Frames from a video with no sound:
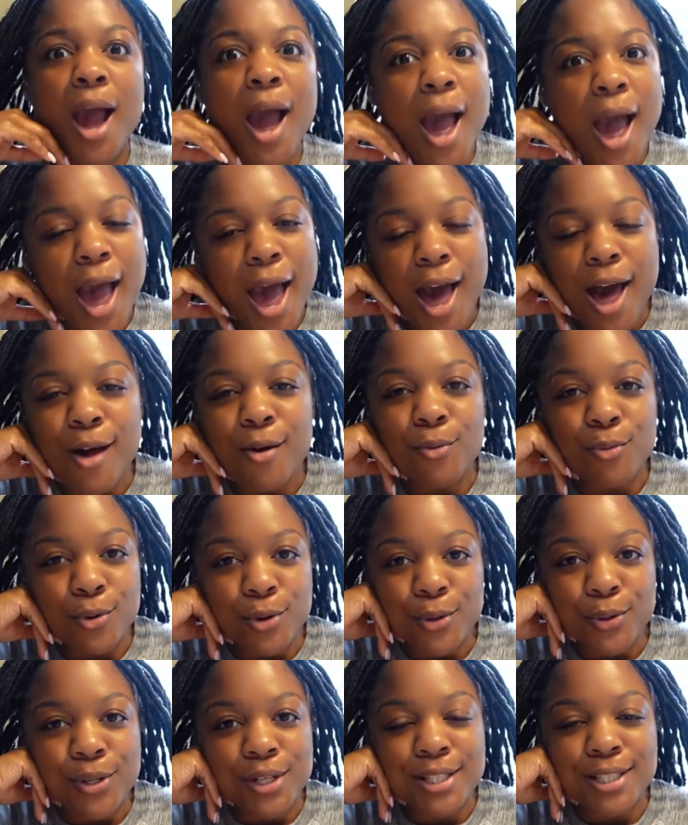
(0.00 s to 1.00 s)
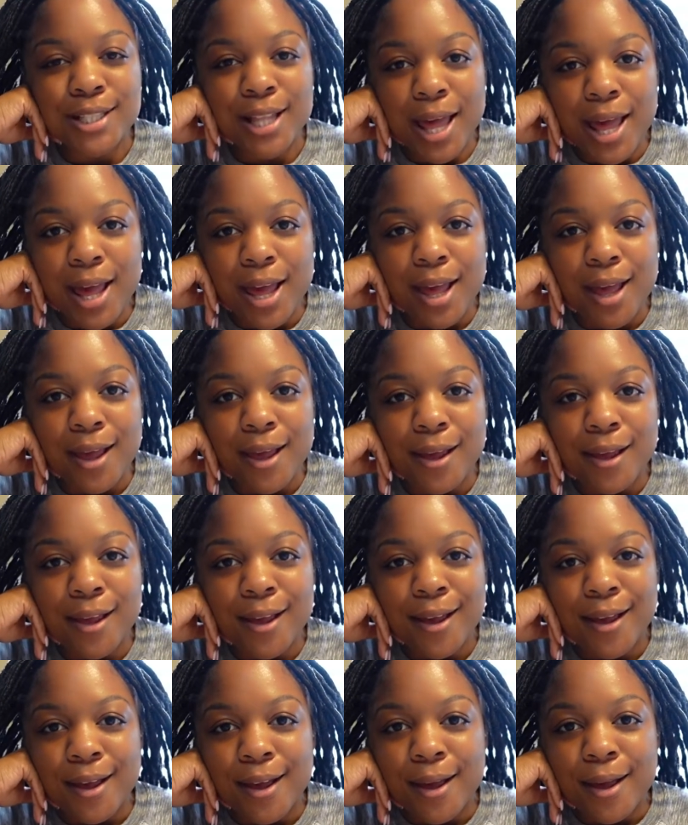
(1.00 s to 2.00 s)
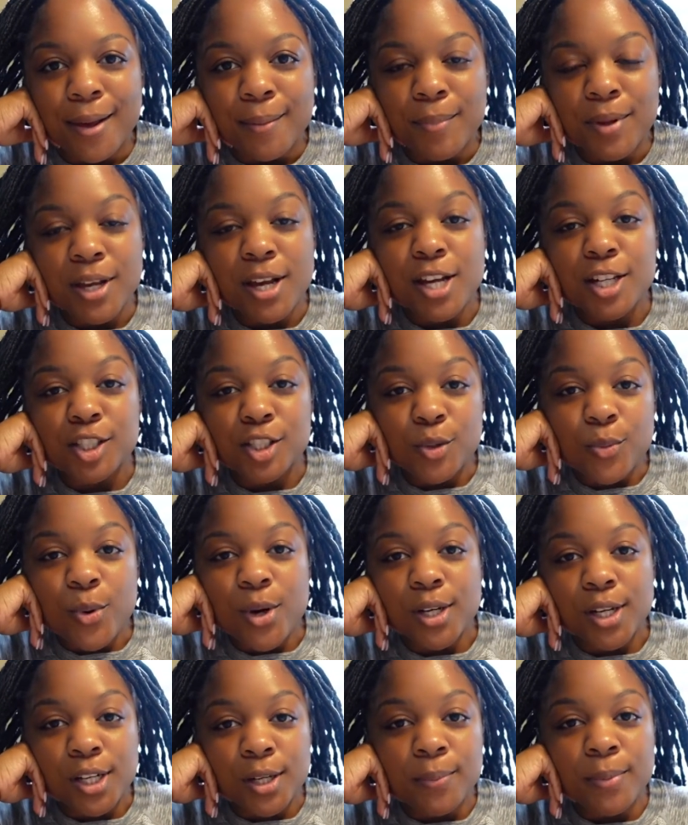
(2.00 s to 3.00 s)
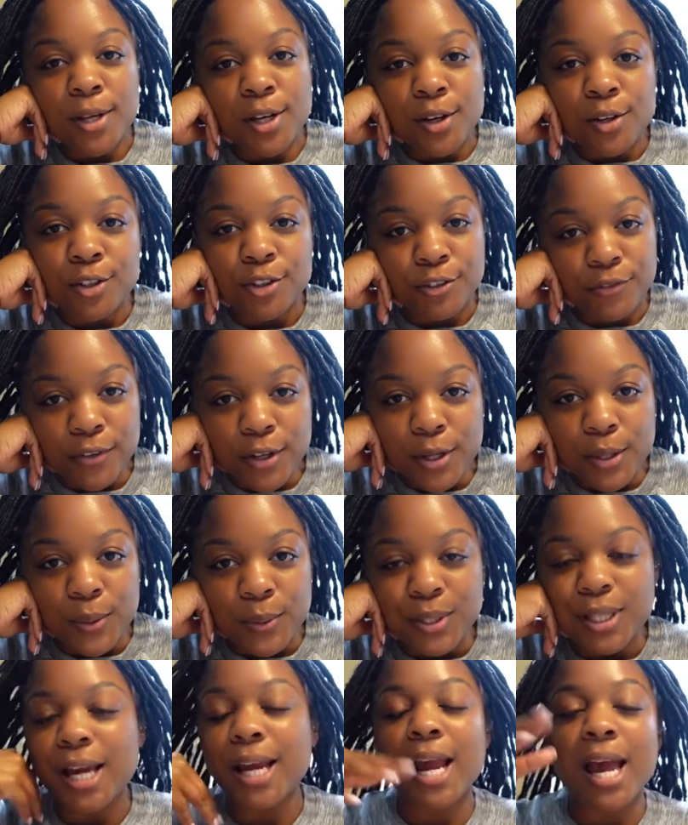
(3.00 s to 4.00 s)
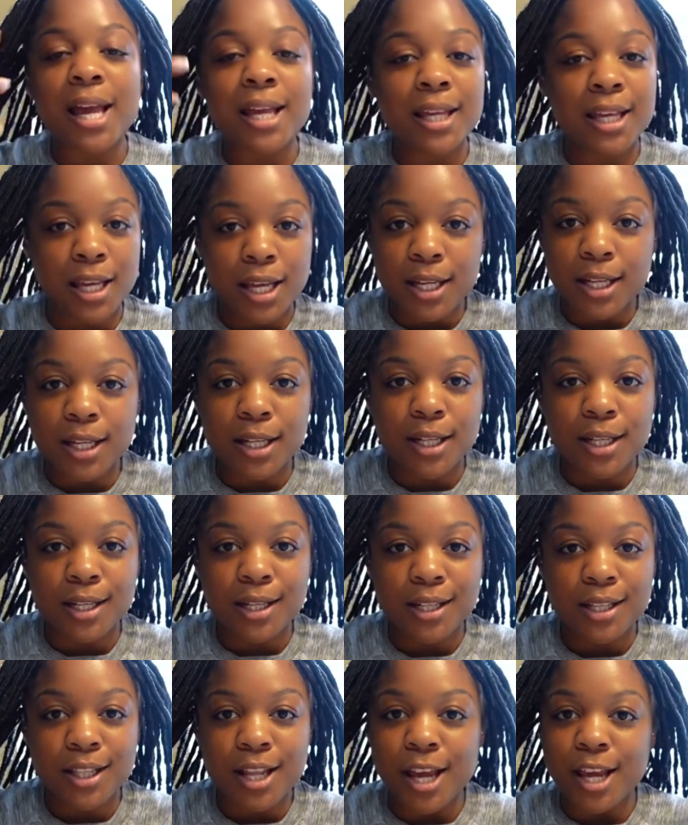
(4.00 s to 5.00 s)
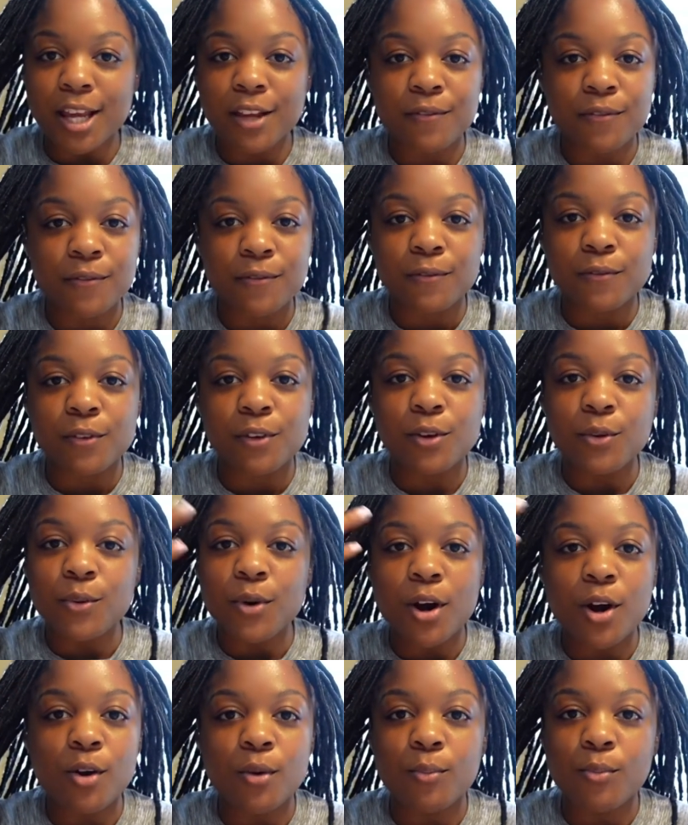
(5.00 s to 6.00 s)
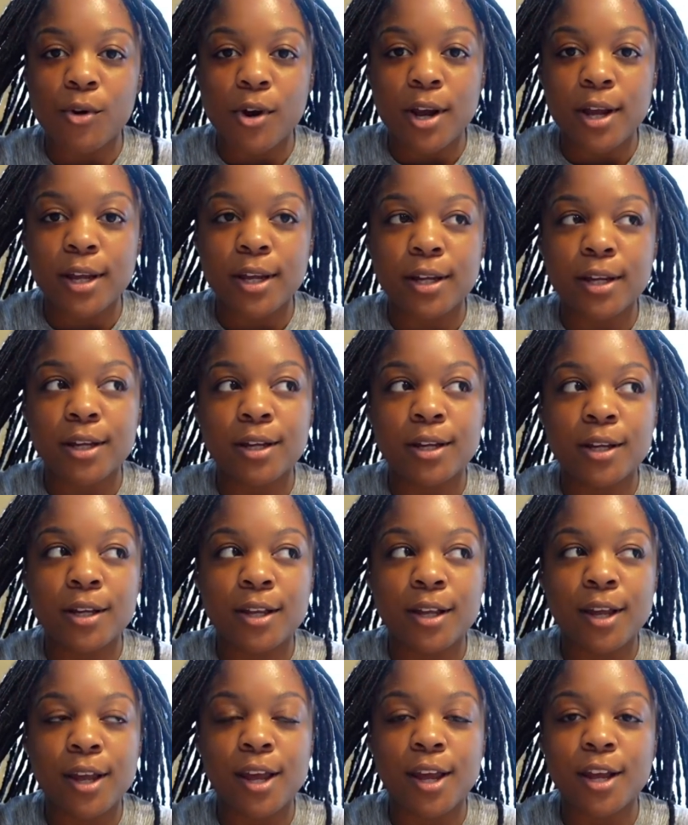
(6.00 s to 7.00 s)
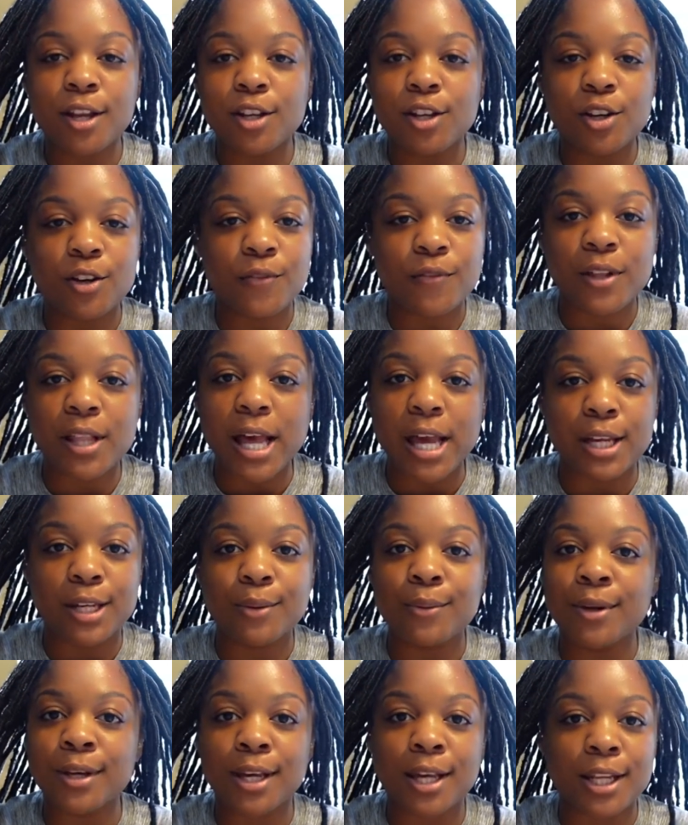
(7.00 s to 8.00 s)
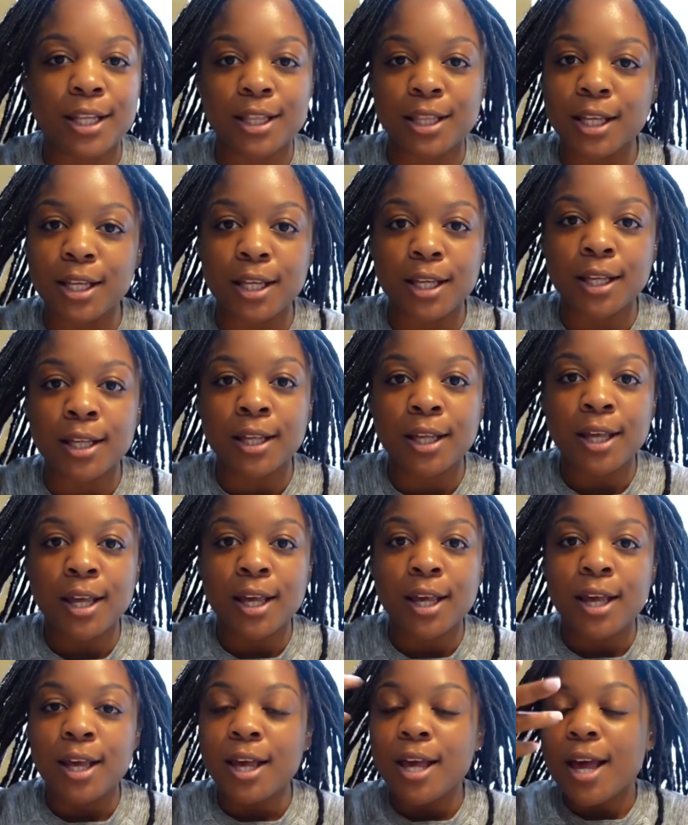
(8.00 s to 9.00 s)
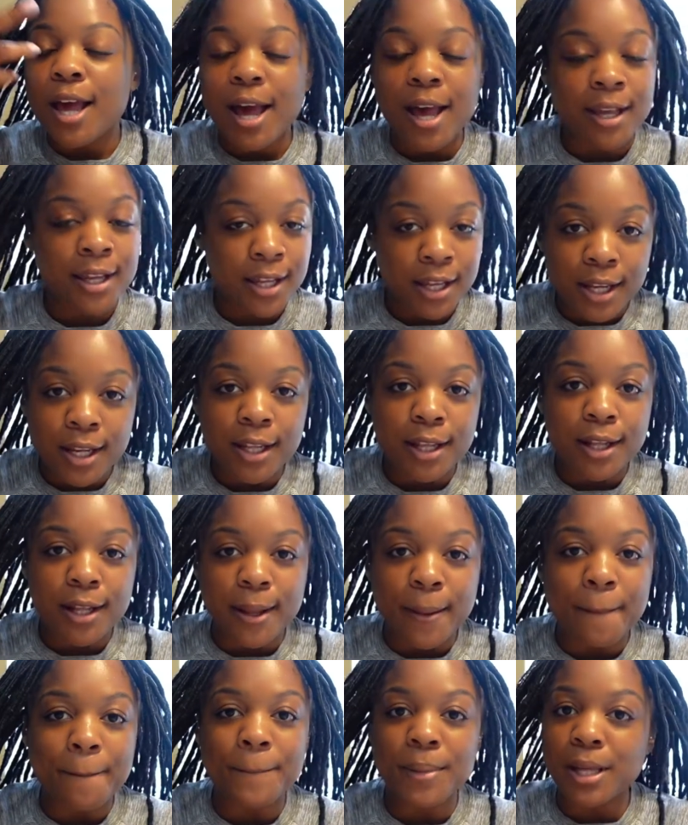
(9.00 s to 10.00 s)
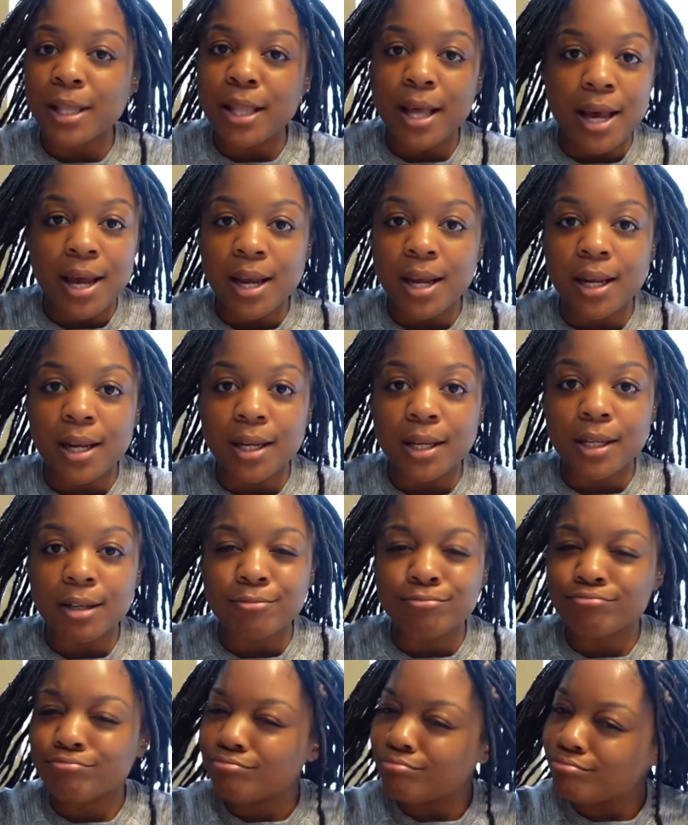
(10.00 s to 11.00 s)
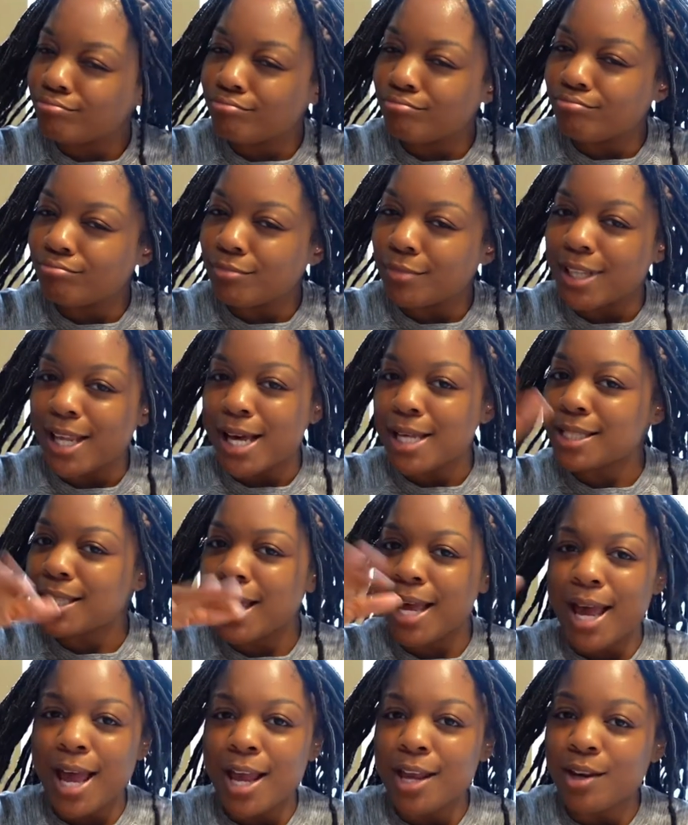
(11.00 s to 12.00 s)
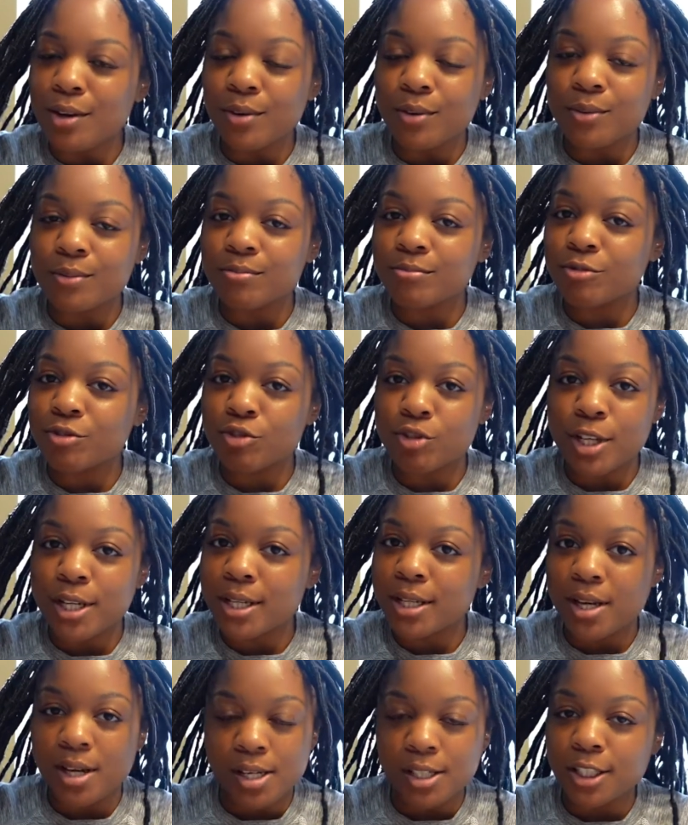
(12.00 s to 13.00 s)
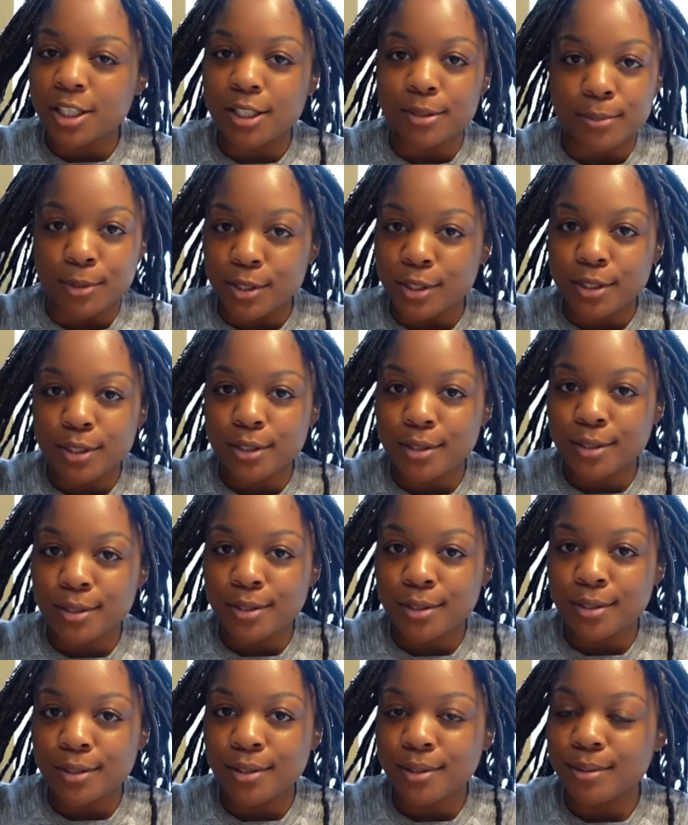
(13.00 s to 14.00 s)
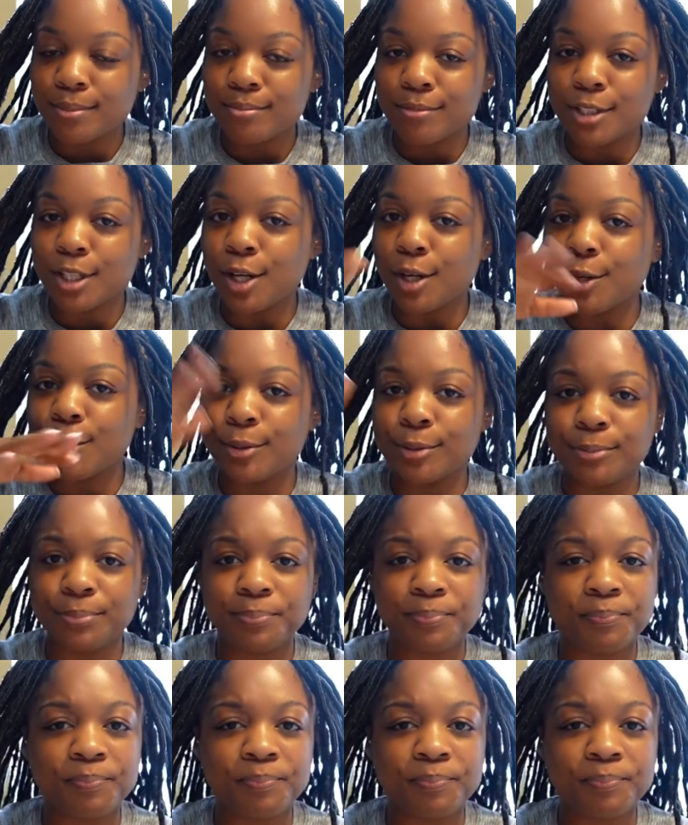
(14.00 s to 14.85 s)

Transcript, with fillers: how rude is that? because you wanted to be on your phone. Like, I get it. Like, if you were on break and you don't feel like doing anything, I get it. But, like, that's not how you treat customers. So,